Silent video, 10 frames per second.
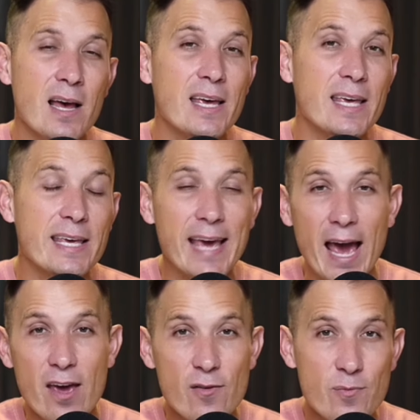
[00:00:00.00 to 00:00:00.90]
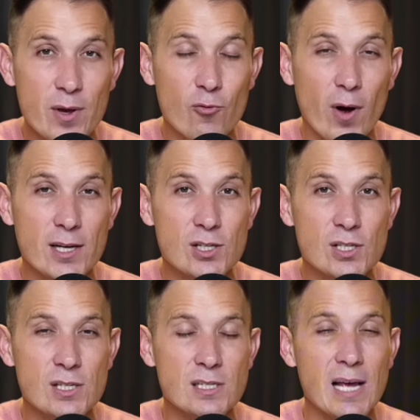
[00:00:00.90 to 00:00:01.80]
He gave me
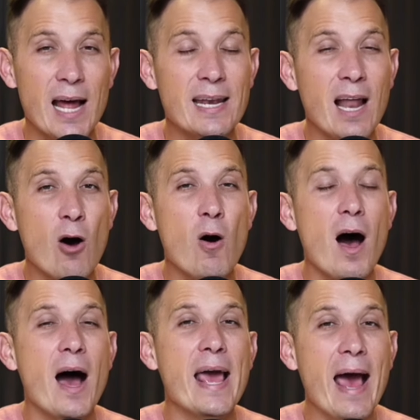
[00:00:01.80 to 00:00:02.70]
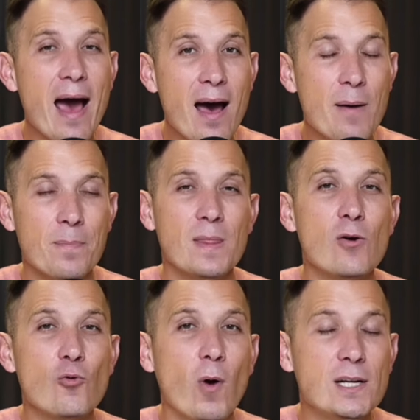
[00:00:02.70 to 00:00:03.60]
righteousness. And now I am the
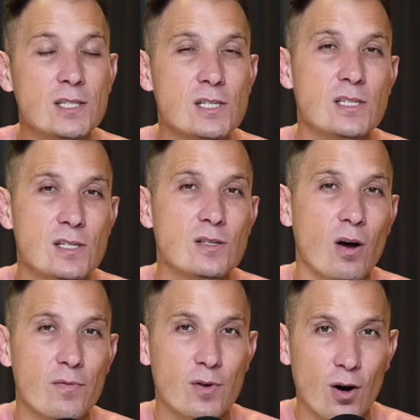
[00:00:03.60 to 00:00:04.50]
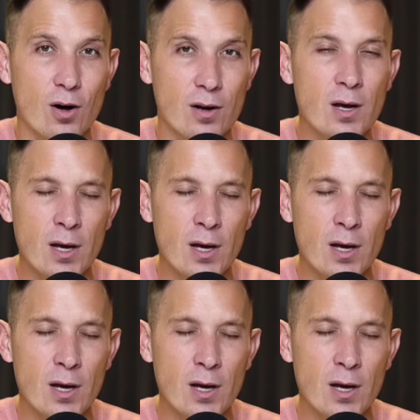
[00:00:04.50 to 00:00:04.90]
righteousness of God.